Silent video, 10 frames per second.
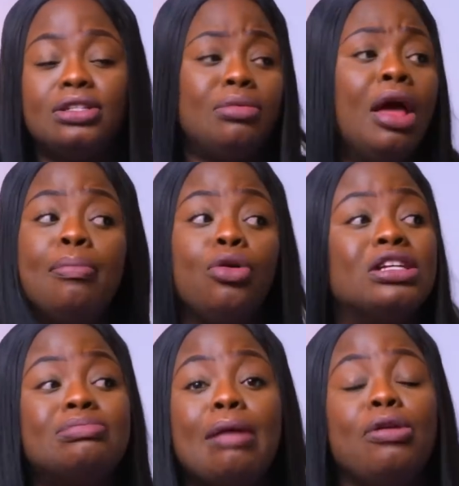So
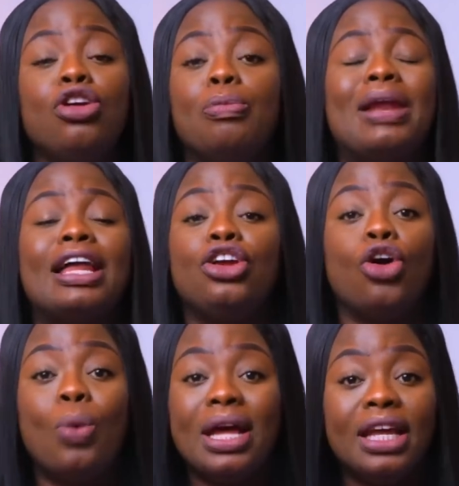because maybe you're planning
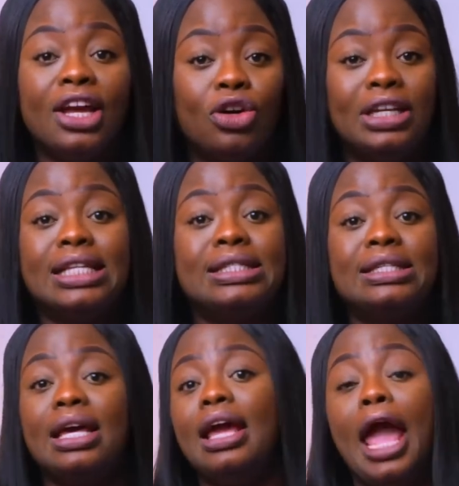your wedding on, let's
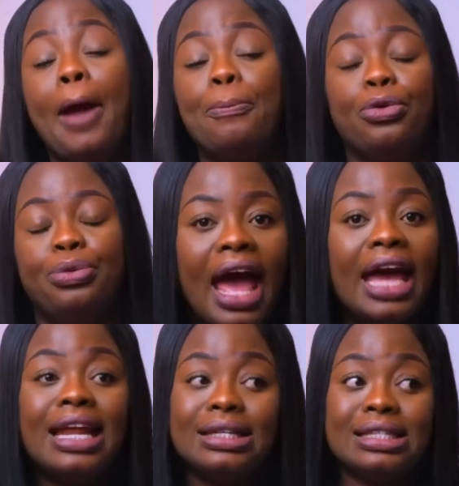say, April,
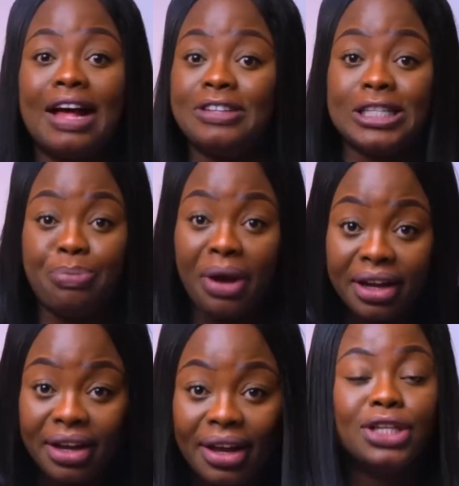and that is after
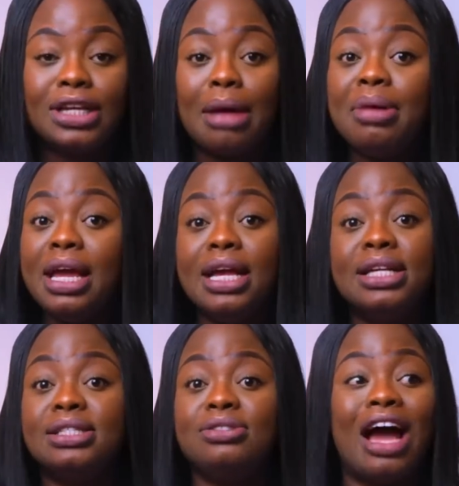spring. So that
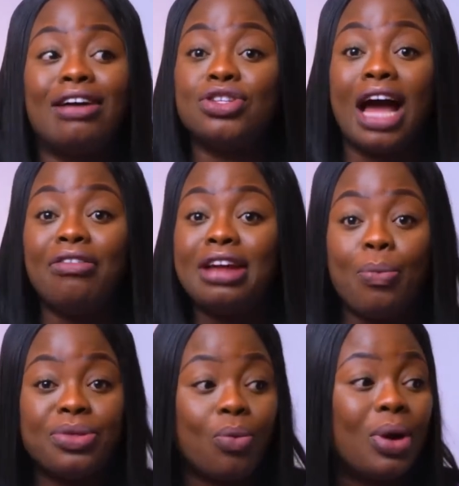means you have to hurry
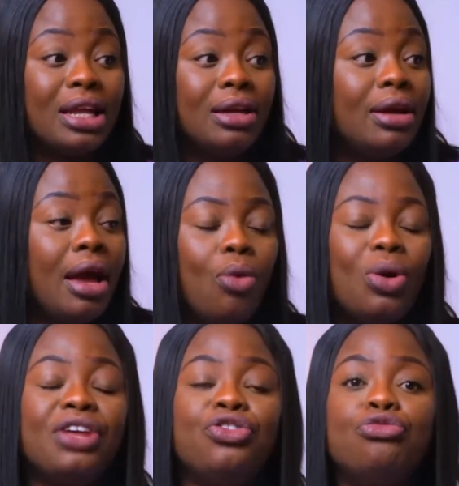up with the wedding.
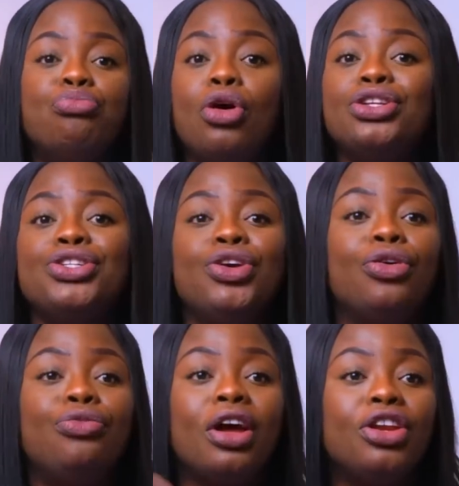What if you've booked
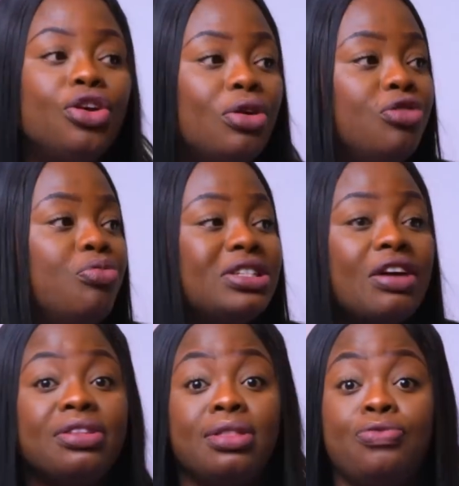your venue and you booked
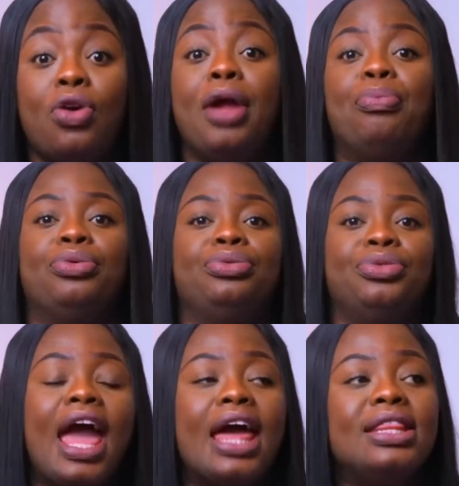everything for April?
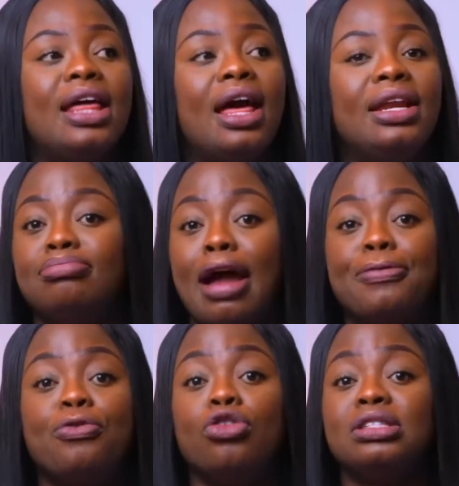And then by
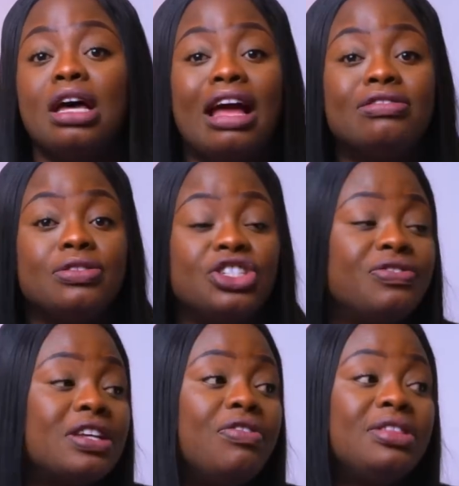force, now you have to
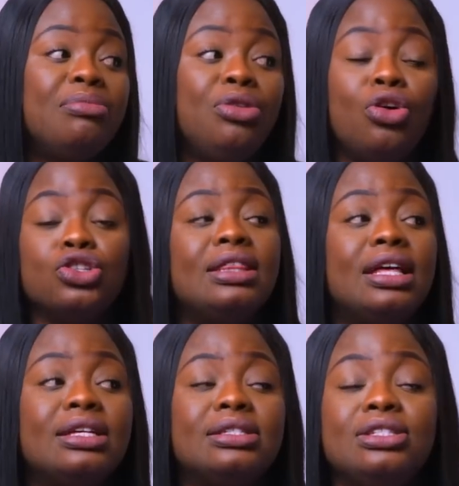shift everything because
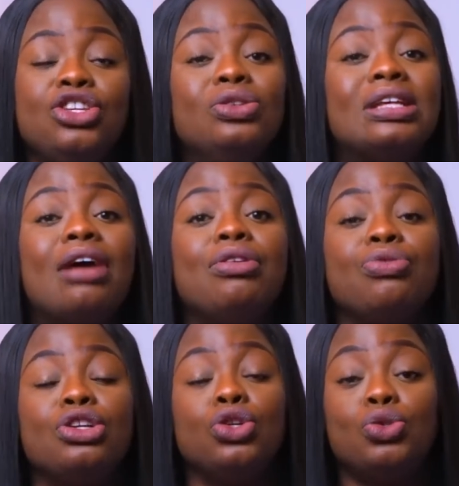there's new salary
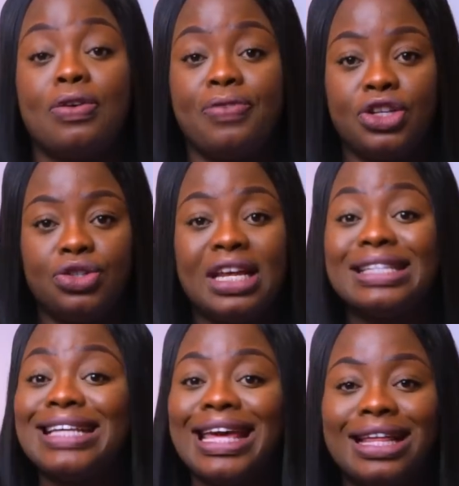threshold to affect you. They're
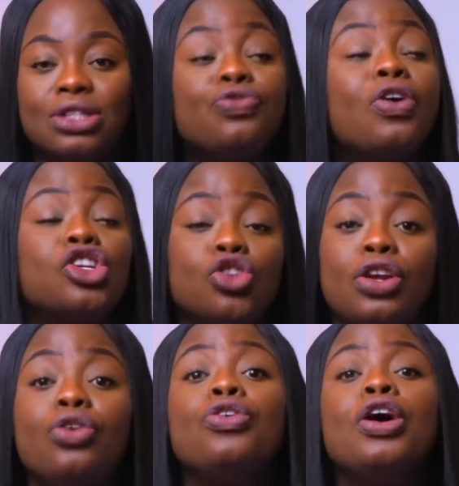saying that so far as you're on
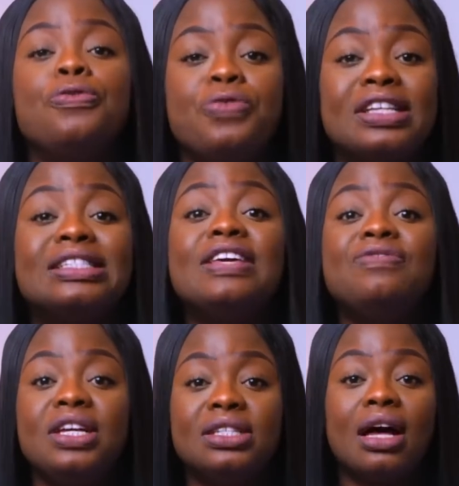a fiancé
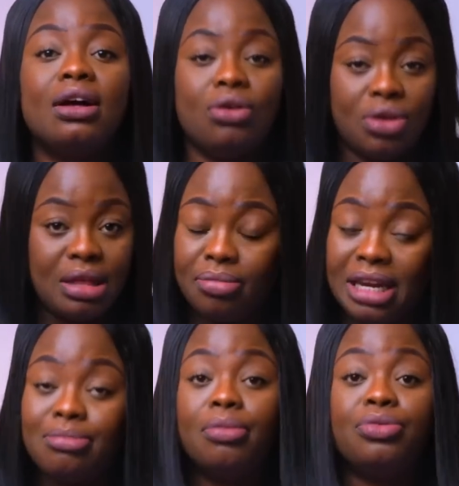visa on the
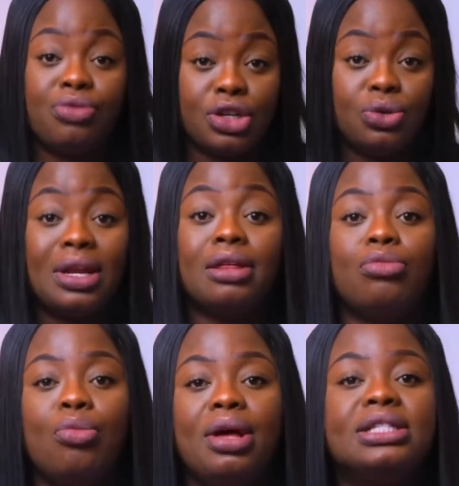minimum threshold at the
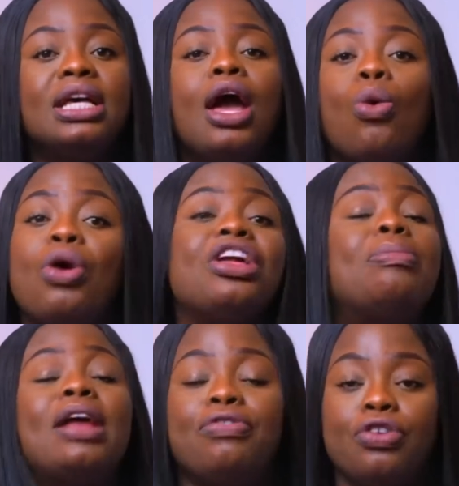moment, when you're
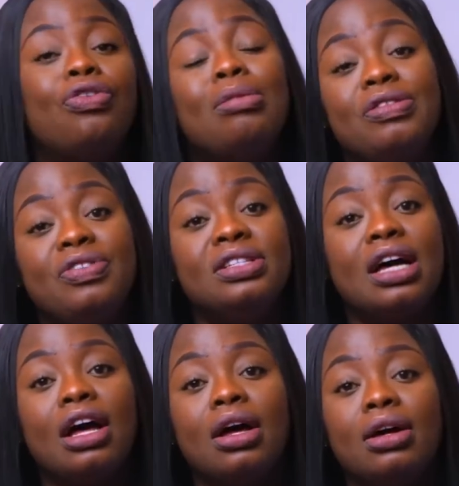applying for your family
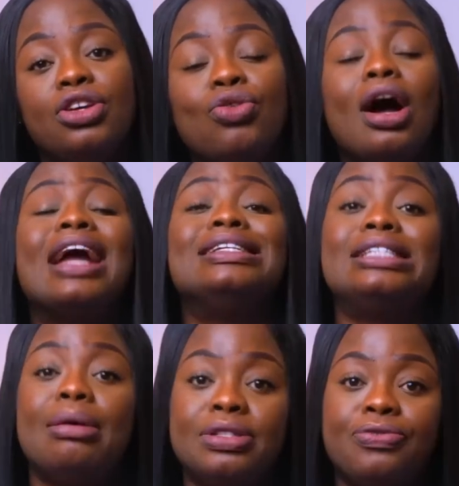visa, you are
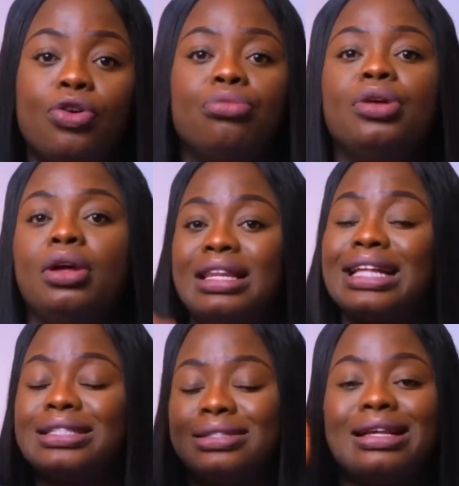exempt from
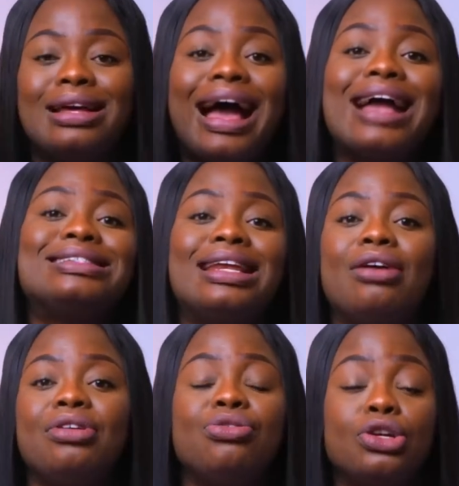that high
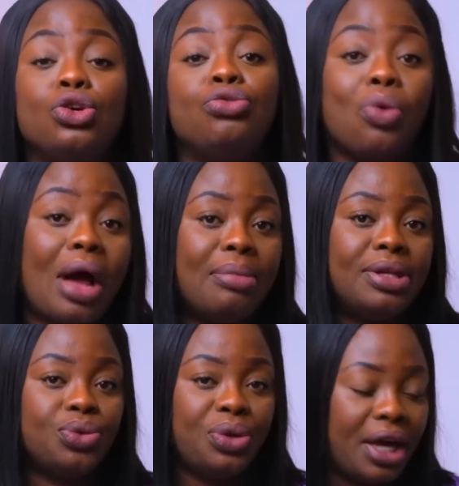salary threshold
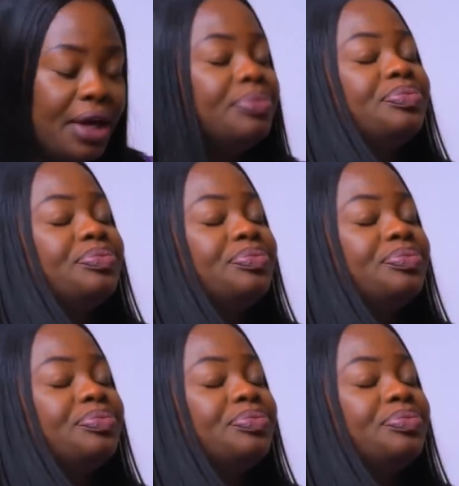requirement, okay?